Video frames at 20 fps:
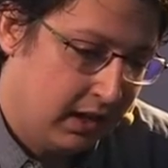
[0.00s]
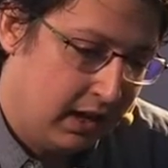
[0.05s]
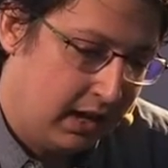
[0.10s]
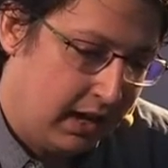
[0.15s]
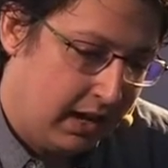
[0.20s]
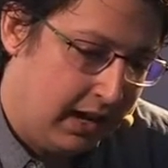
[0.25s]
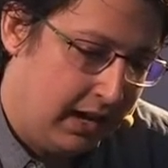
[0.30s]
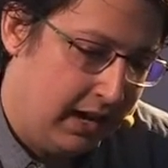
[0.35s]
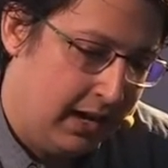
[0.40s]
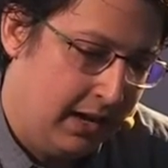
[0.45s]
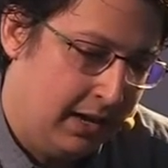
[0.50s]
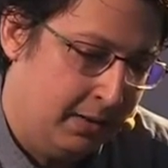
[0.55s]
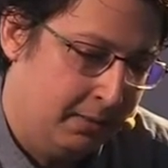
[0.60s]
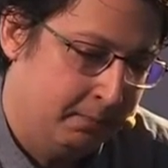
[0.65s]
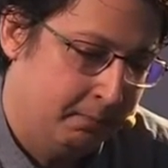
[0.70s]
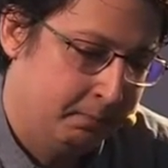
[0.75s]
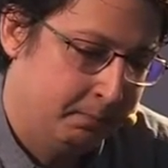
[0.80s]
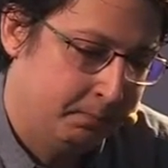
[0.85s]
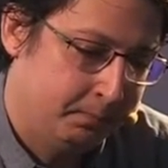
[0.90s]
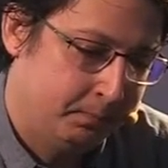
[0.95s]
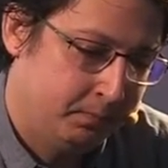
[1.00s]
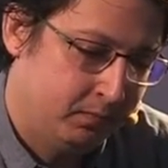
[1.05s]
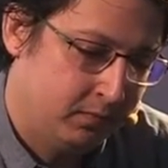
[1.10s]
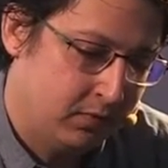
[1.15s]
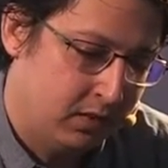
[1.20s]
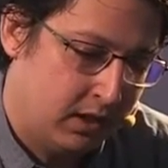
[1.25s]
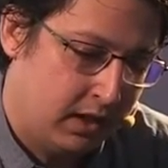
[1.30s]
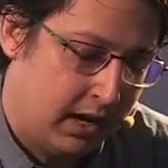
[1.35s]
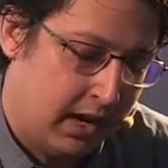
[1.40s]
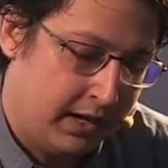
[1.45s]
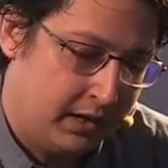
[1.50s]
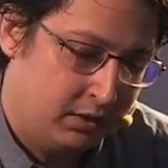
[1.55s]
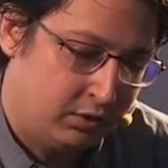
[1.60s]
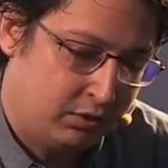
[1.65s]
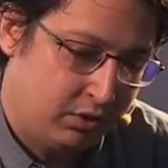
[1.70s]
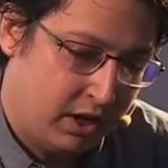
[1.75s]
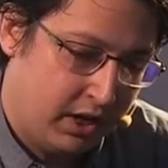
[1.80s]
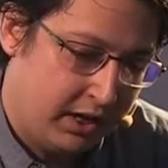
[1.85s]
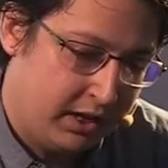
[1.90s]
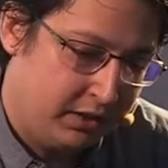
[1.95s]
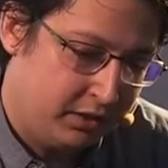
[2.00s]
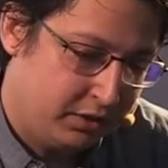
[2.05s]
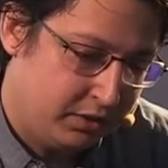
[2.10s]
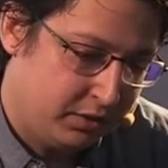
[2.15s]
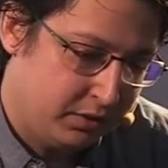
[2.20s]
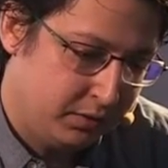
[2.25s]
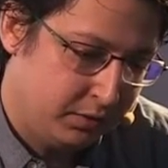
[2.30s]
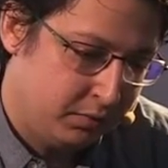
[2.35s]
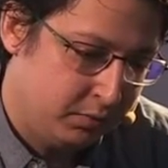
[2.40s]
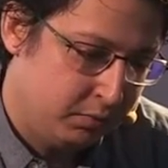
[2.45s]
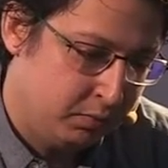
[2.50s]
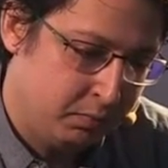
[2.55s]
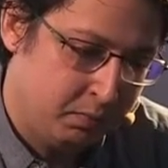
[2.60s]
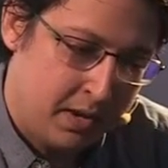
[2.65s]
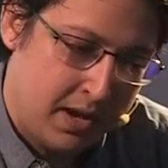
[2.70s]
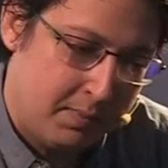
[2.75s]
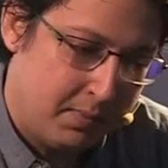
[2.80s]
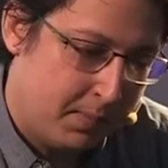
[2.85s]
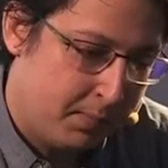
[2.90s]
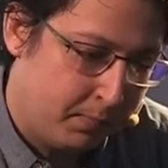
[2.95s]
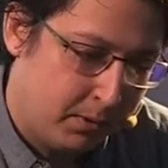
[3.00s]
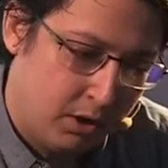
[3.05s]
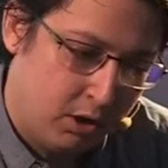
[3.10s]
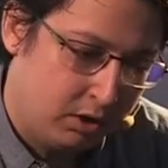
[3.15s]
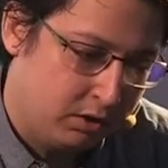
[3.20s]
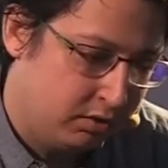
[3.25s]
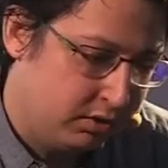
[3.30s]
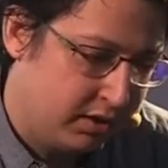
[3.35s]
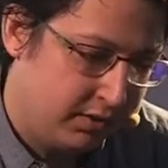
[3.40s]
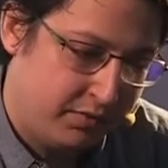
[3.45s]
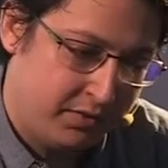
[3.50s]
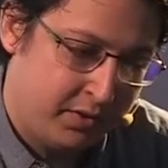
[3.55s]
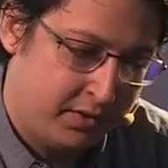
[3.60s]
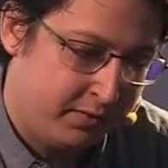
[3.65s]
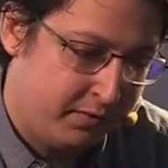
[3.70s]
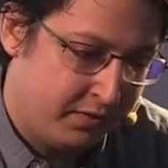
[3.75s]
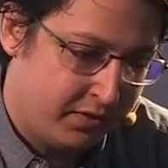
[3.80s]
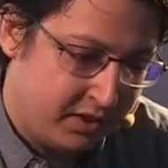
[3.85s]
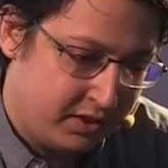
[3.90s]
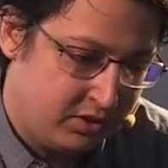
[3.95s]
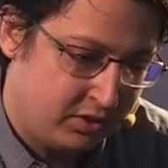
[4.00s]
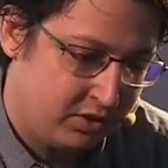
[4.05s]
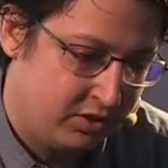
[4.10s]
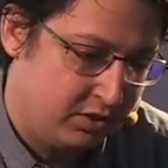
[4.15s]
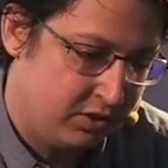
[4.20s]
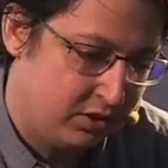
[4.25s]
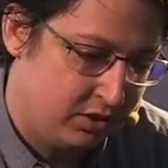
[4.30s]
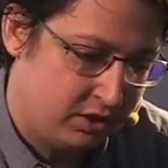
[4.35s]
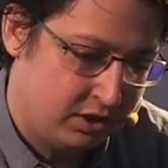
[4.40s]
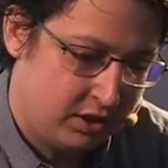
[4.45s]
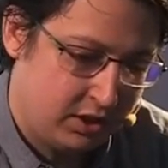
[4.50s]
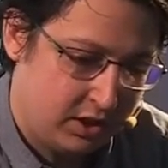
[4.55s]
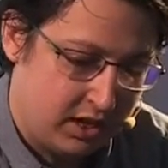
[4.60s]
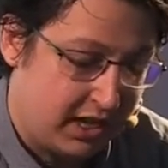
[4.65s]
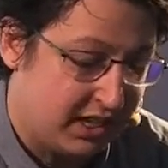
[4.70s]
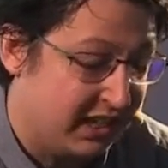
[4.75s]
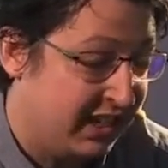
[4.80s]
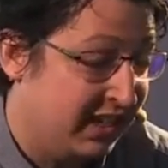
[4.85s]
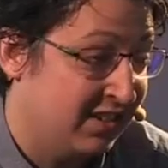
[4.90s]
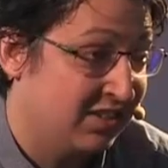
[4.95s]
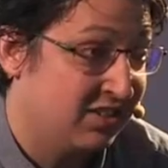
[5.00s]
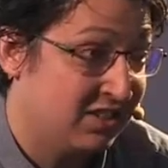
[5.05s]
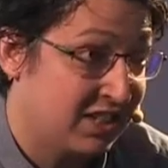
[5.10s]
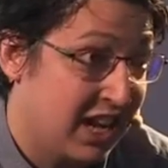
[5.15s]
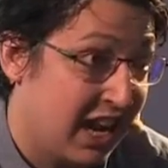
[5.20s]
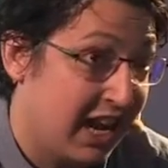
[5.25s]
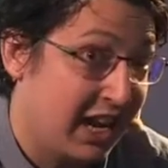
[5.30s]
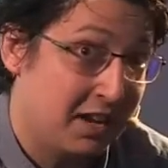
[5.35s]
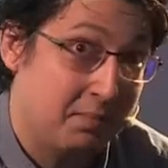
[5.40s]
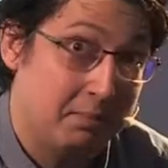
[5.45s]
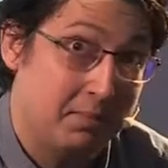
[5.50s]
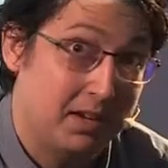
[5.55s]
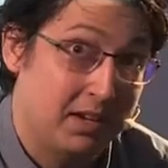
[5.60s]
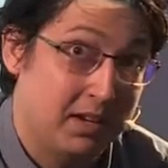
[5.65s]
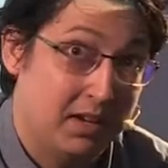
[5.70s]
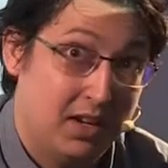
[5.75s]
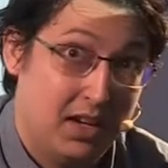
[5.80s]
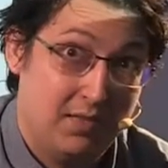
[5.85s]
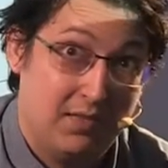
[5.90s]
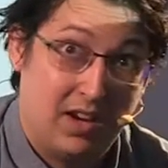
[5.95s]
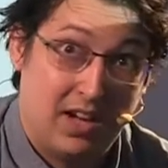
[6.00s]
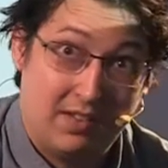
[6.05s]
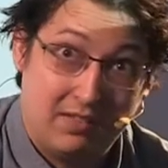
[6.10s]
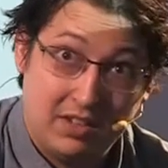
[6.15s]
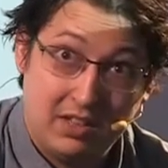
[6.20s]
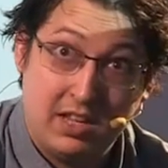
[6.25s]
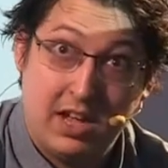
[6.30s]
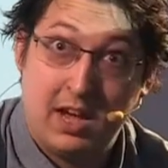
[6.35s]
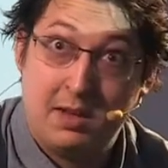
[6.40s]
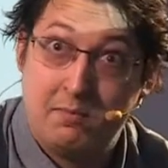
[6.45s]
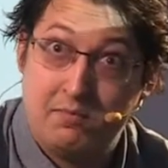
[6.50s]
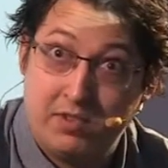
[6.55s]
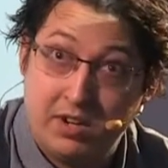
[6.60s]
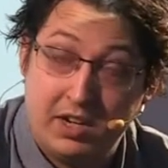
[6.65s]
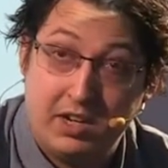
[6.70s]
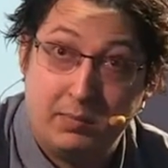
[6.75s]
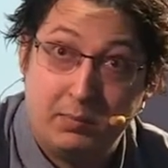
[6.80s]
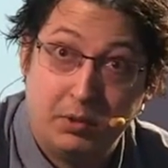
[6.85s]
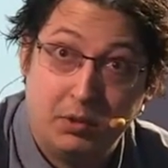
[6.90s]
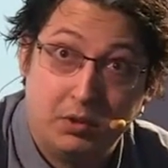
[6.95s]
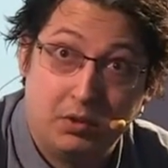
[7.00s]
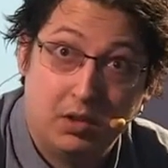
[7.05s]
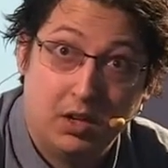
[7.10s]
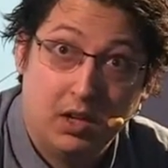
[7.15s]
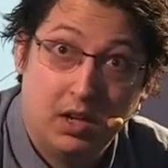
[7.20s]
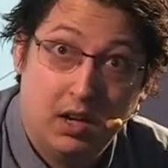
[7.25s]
I try to maybe plot different features against time, if I have a time variable.